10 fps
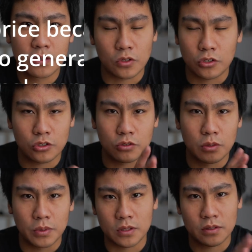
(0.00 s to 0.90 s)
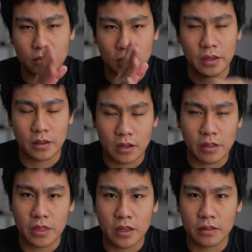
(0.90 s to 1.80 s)
I'm not sure, but I
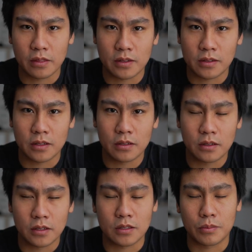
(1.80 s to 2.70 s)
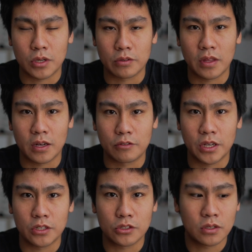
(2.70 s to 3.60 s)
think it's about that
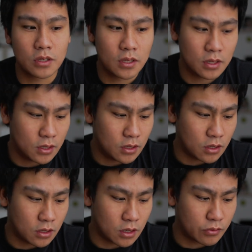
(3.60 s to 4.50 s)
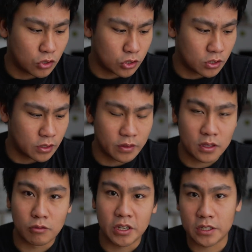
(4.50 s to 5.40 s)
range. Unfortunately,
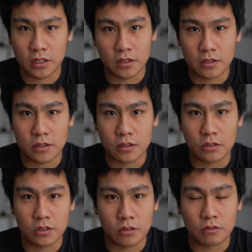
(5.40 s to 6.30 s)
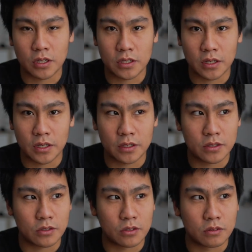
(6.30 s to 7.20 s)
the waiting list is also quite high,
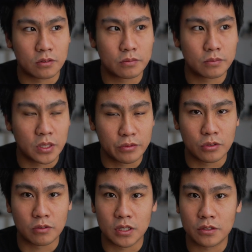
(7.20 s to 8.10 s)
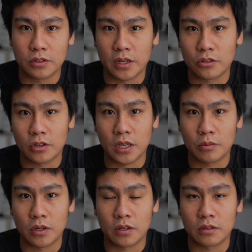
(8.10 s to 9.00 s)
so if you want to get your
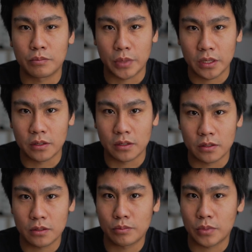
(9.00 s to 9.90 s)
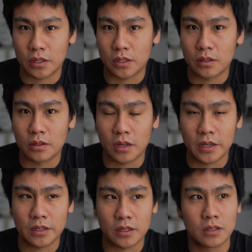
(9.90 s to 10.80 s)
camera maintained by
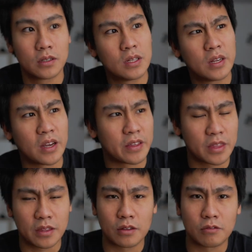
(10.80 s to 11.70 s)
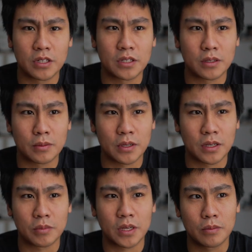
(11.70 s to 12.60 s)
Leica, I think the waiting
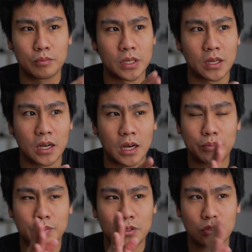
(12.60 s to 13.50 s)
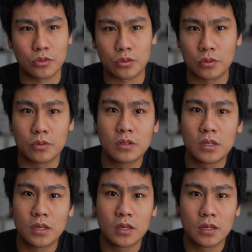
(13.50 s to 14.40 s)
time can be up to
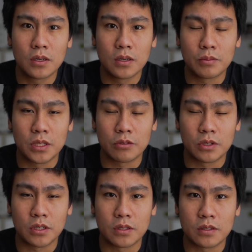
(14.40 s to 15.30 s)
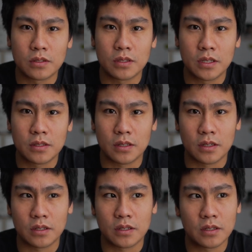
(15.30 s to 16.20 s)
between 6
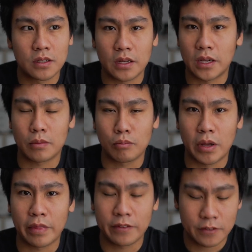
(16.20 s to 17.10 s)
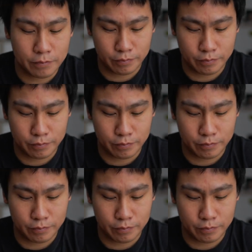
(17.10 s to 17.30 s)
and 8 months.